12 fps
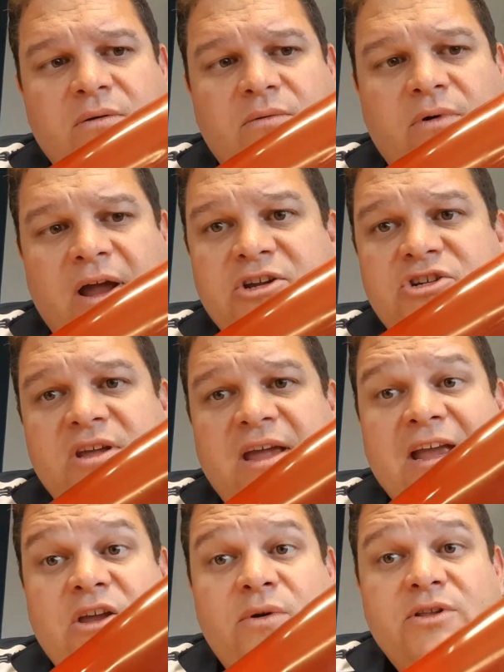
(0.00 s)
range there,
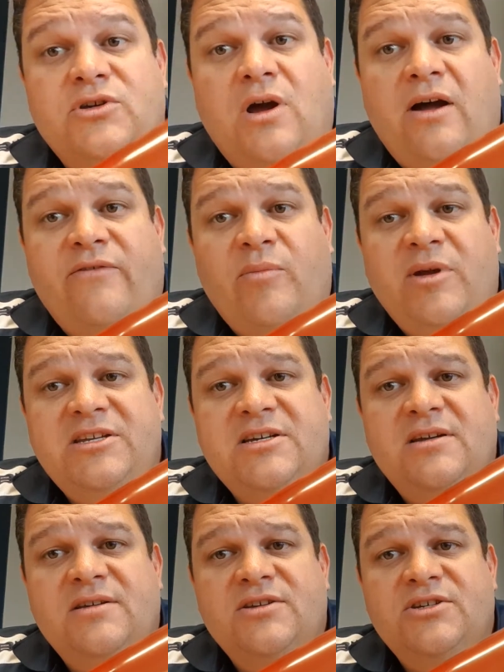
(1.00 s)
accurate to 1/2
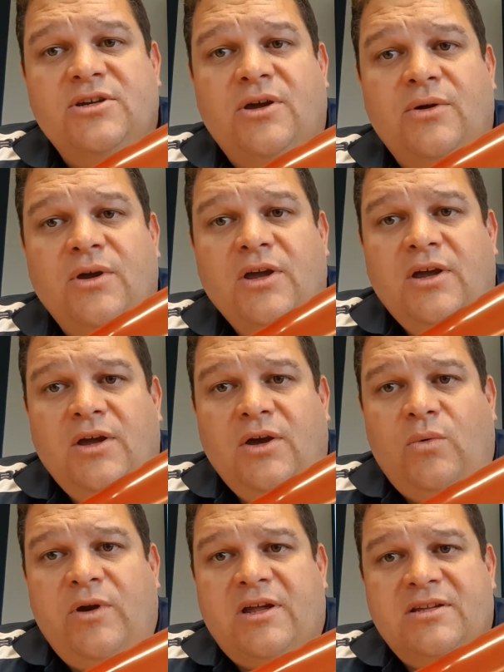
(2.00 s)
meter. So
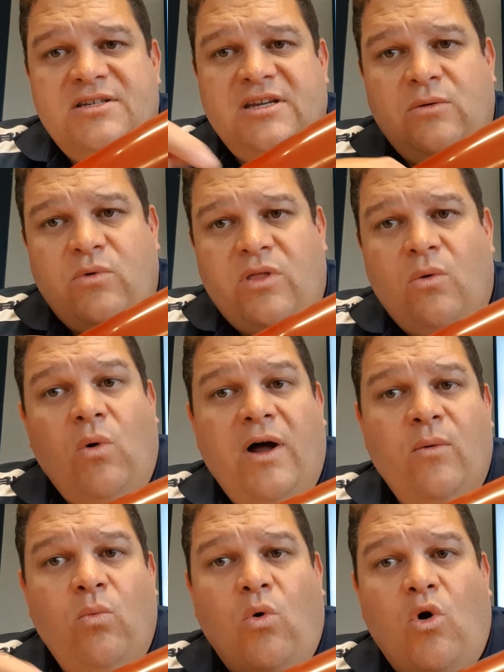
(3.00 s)
we can see whether
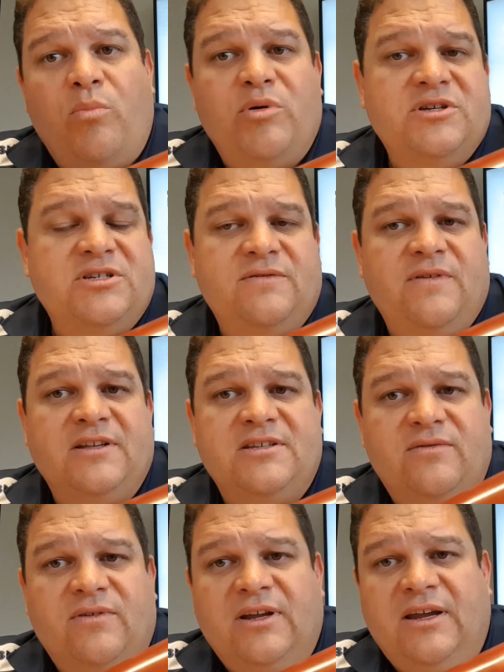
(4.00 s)
one warp is
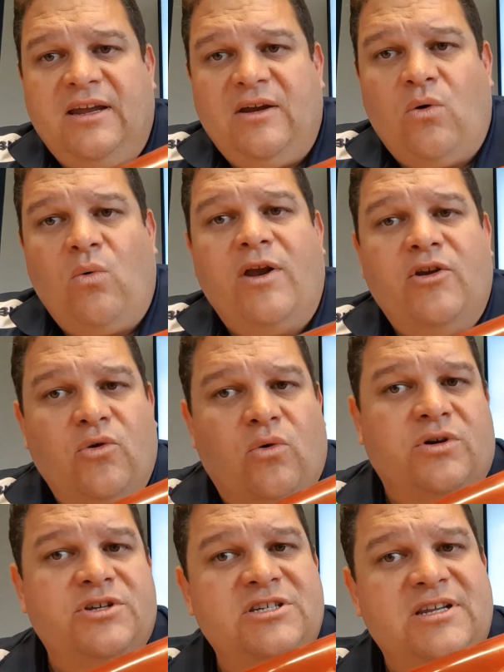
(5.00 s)
effectively, or one
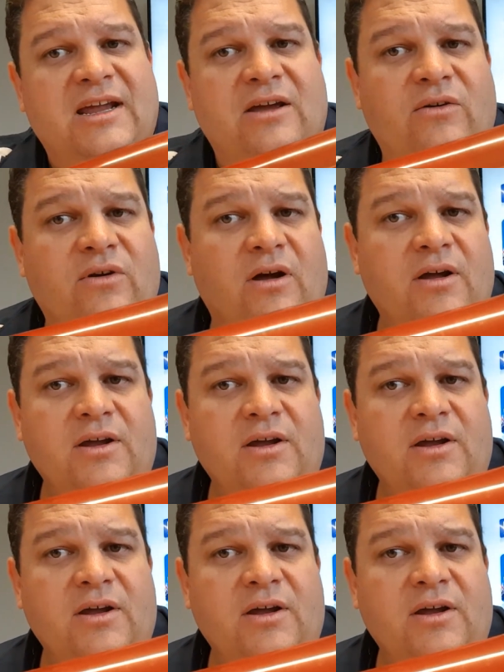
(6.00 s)
door is staggered